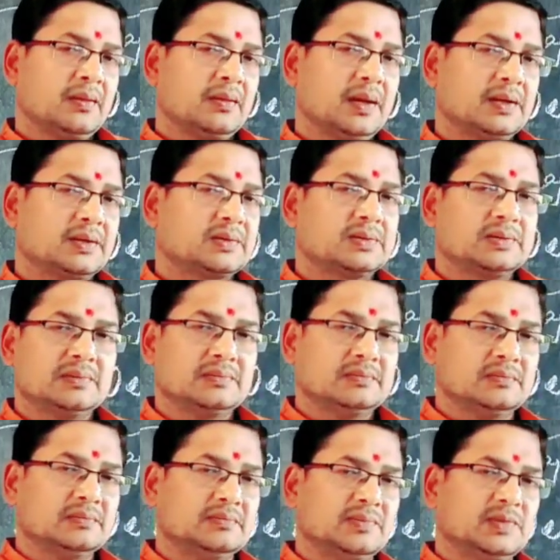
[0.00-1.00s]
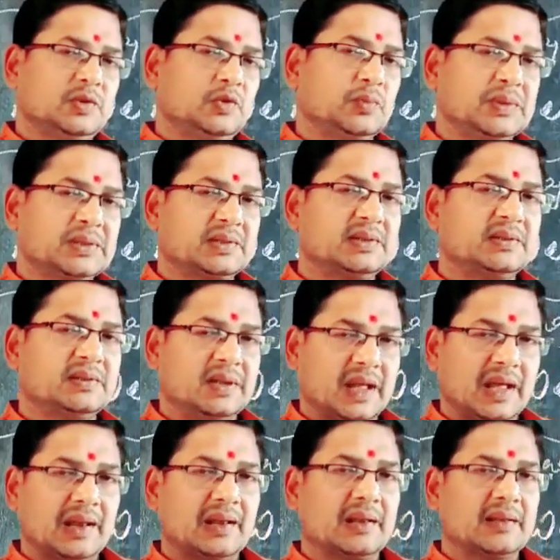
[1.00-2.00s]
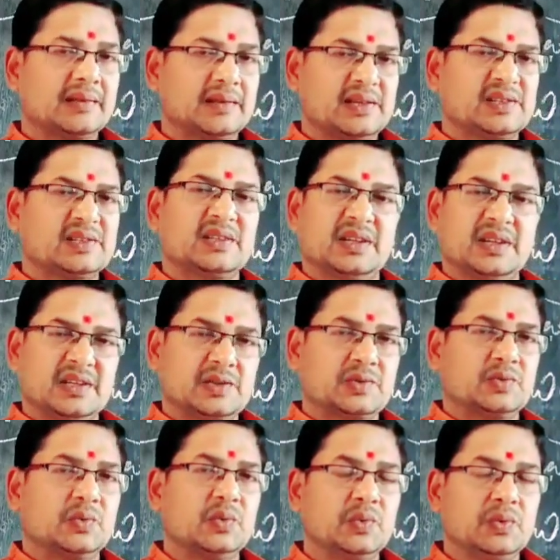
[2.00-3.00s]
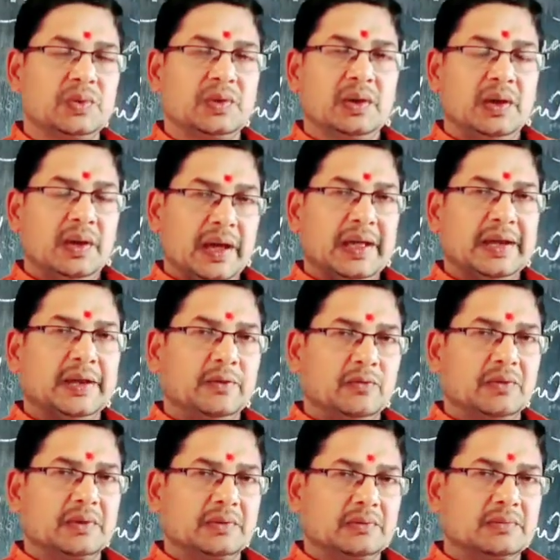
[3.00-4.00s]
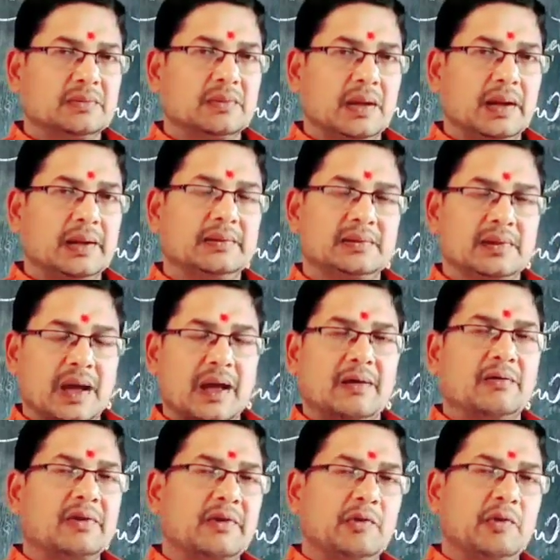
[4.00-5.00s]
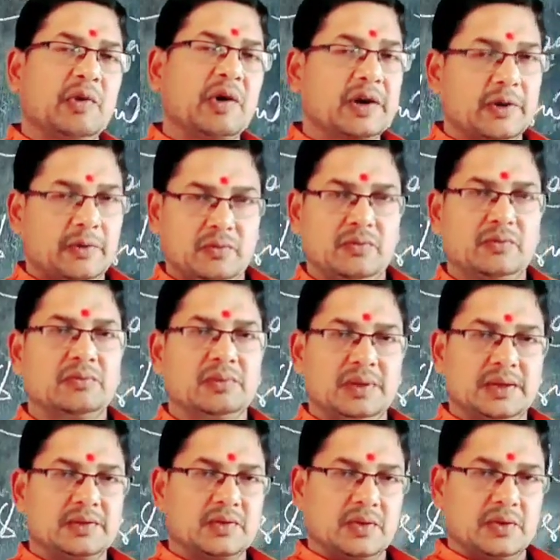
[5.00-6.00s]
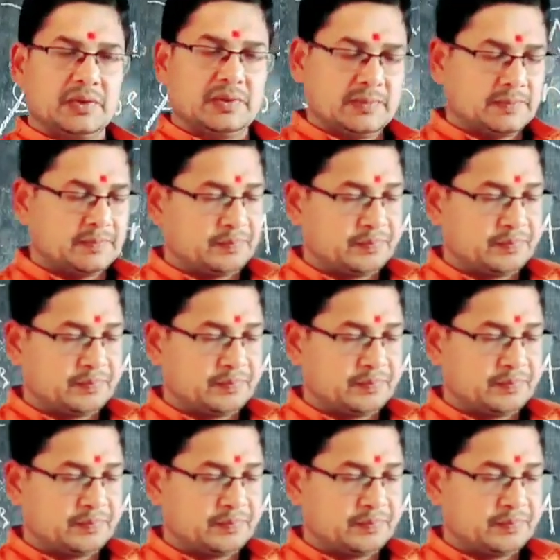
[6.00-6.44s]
that you mustn't tell these things to anyone, and I'll reward you later on.